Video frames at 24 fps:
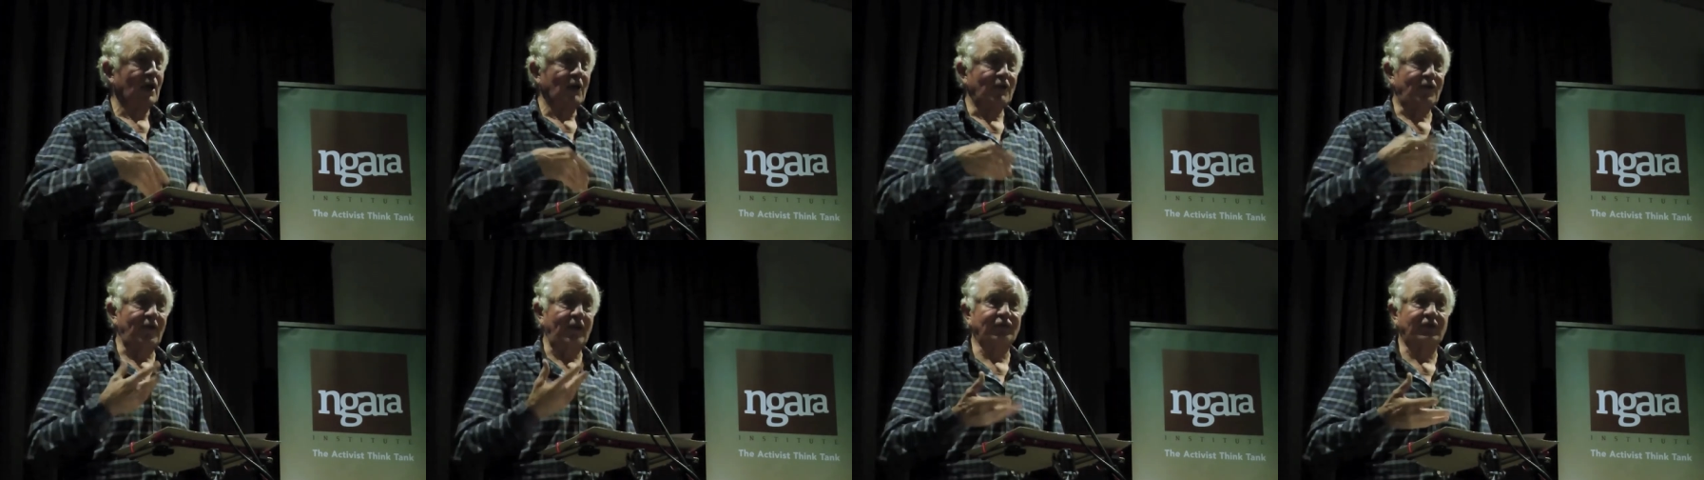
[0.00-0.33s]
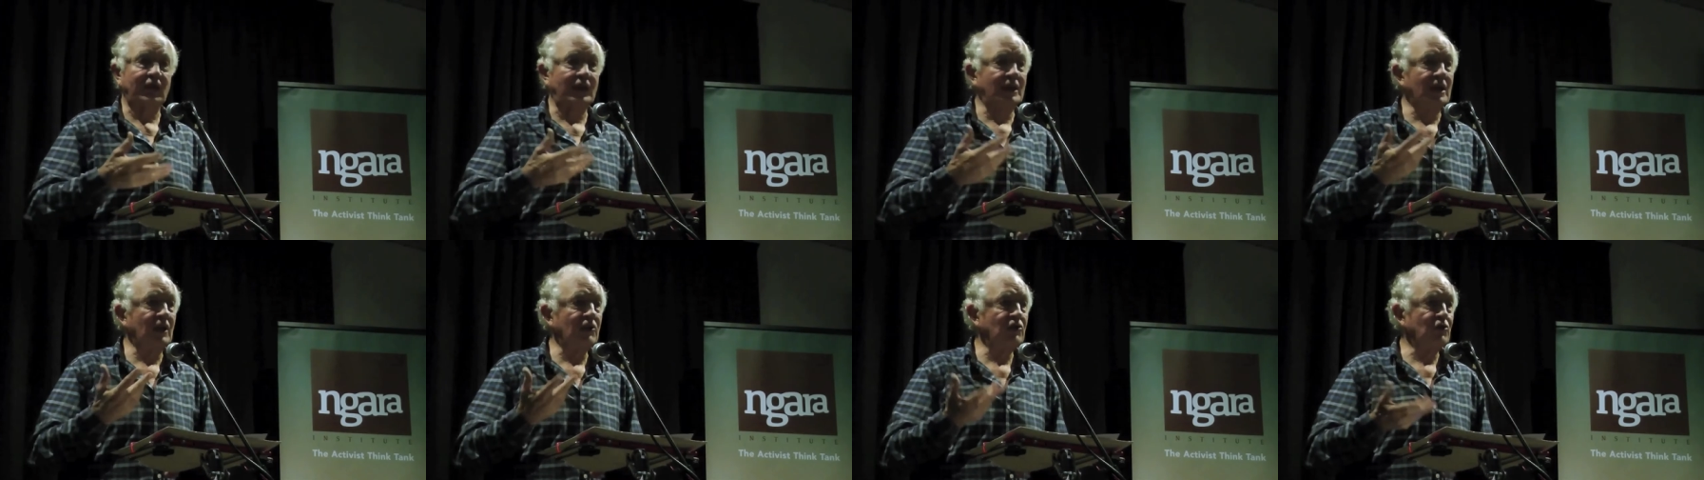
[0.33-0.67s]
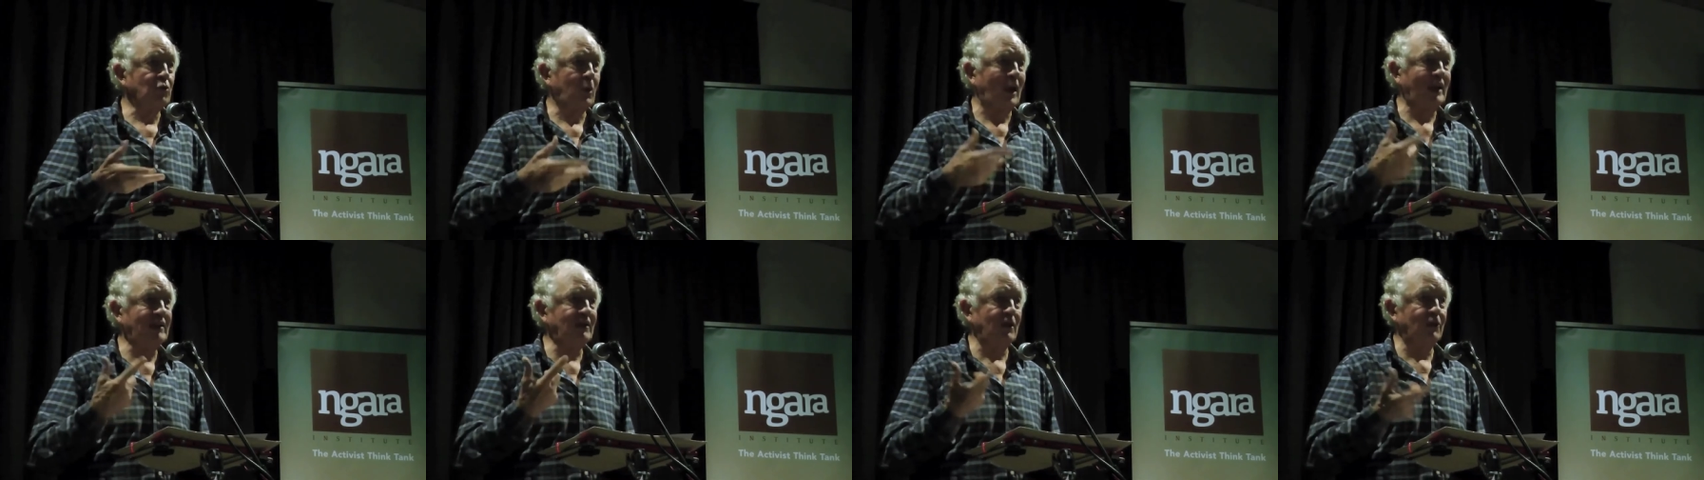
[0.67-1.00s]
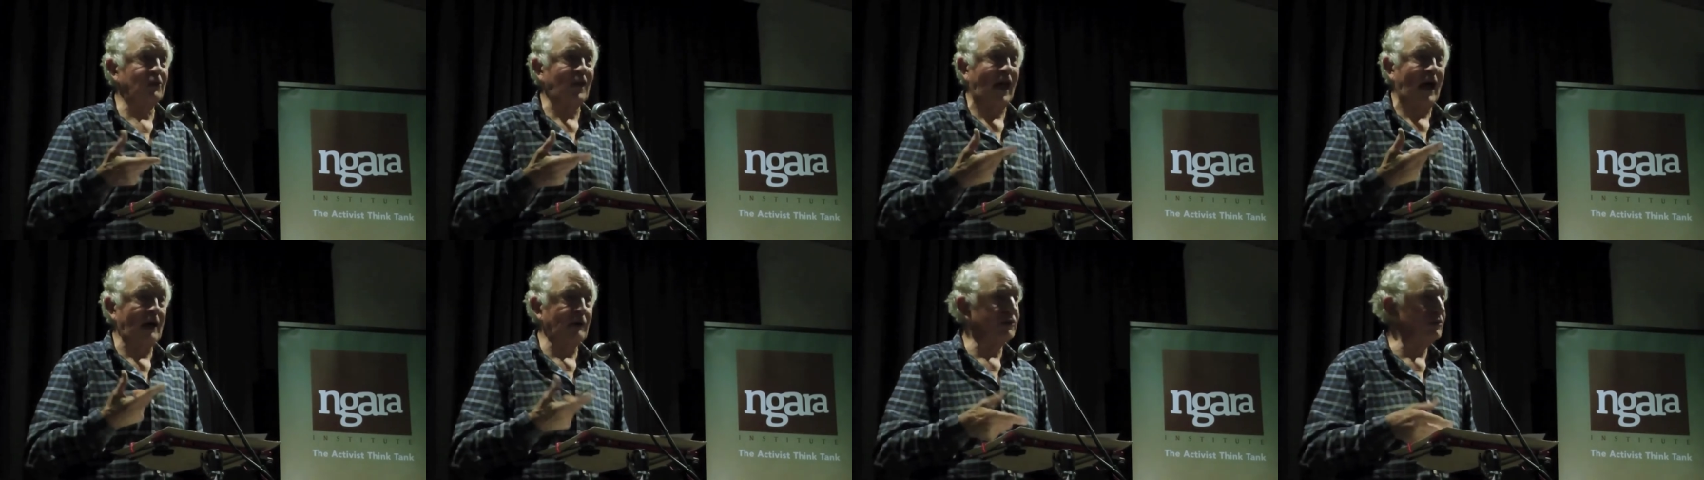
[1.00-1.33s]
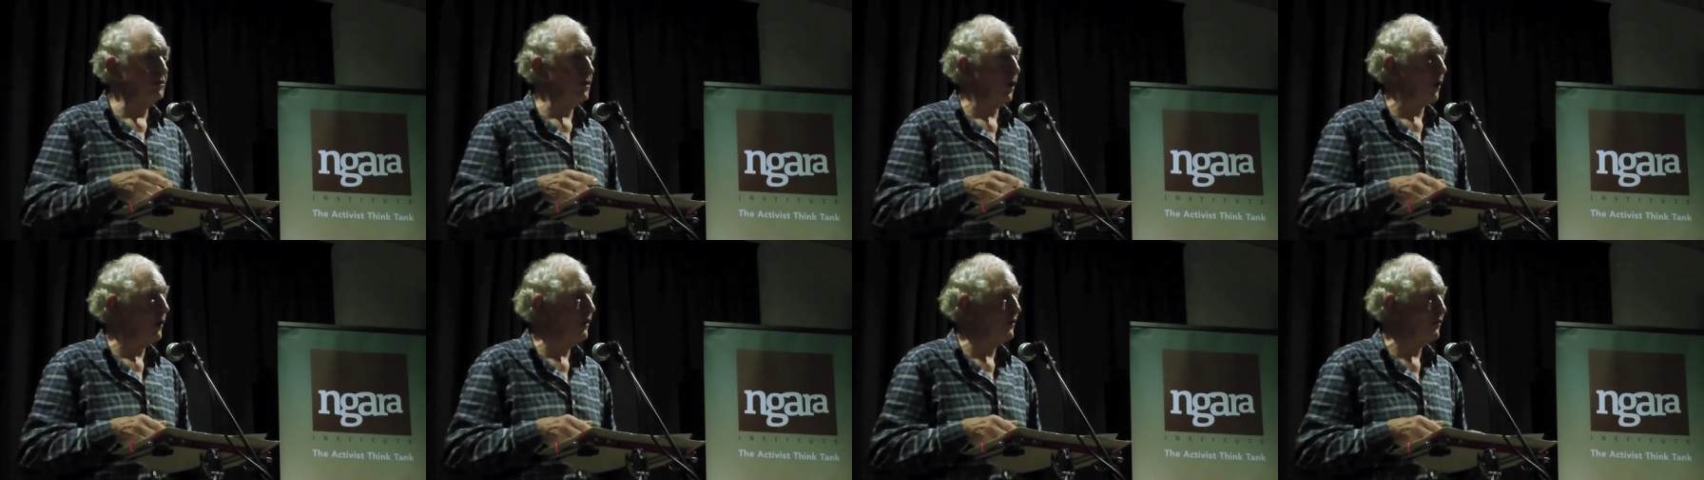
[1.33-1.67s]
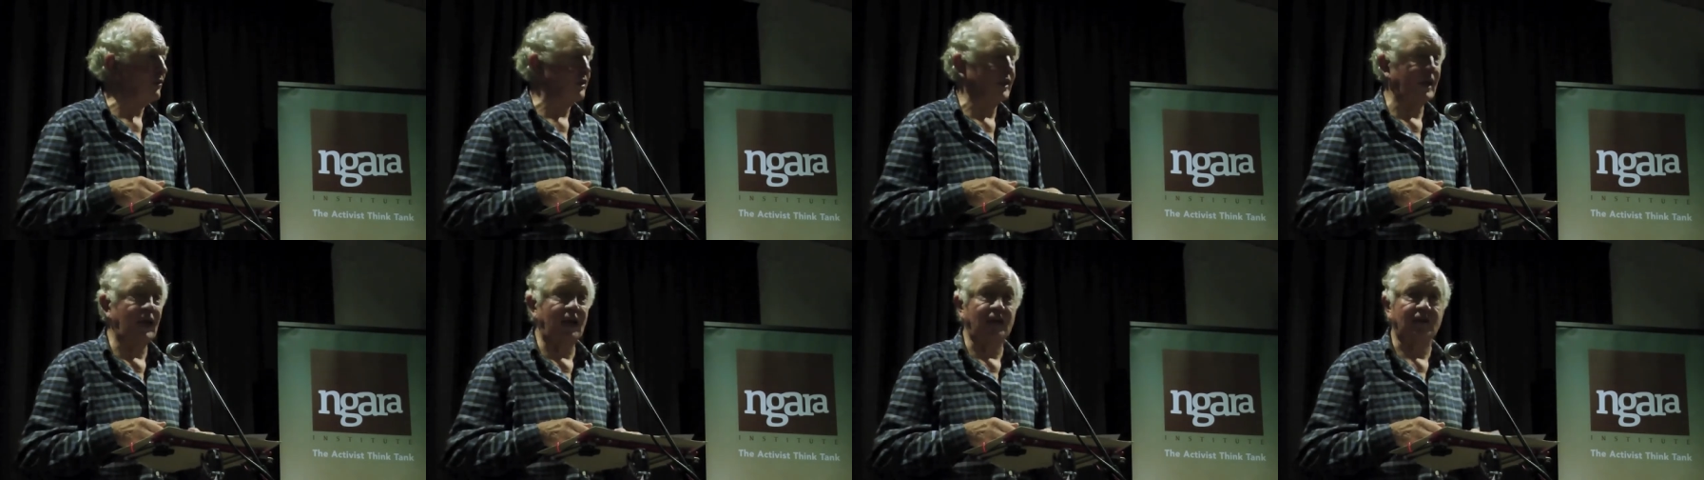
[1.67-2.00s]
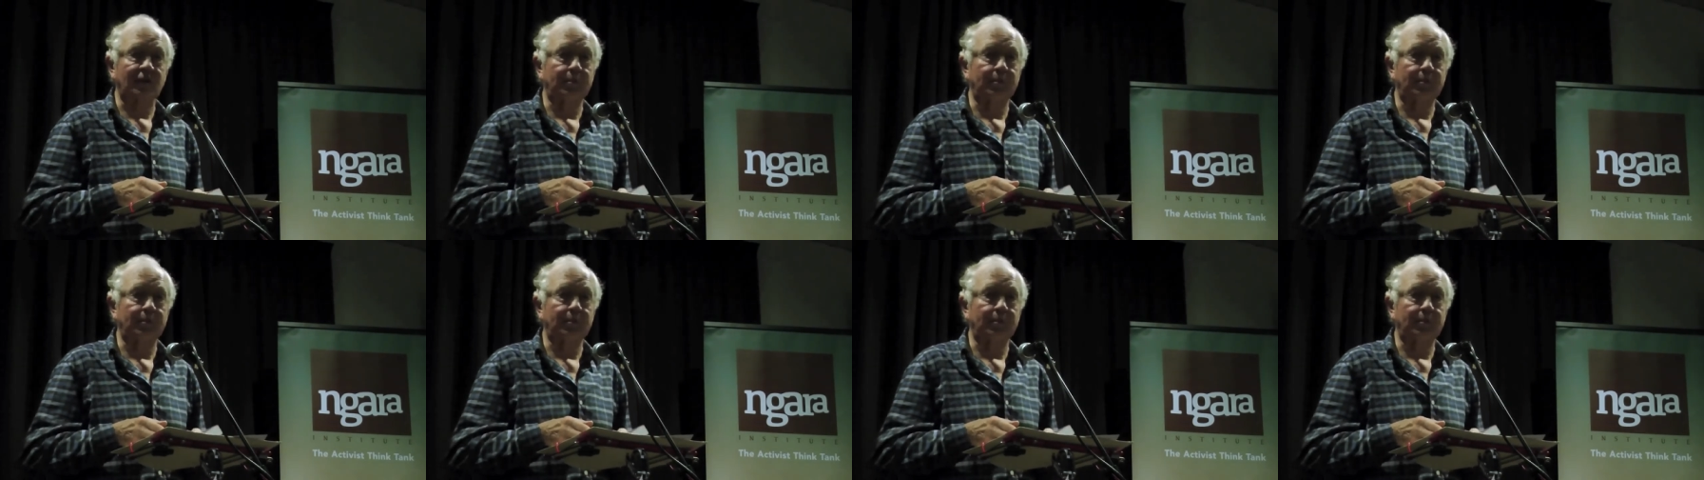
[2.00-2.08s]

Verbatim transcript: fifteen and twenty thousand dollars a year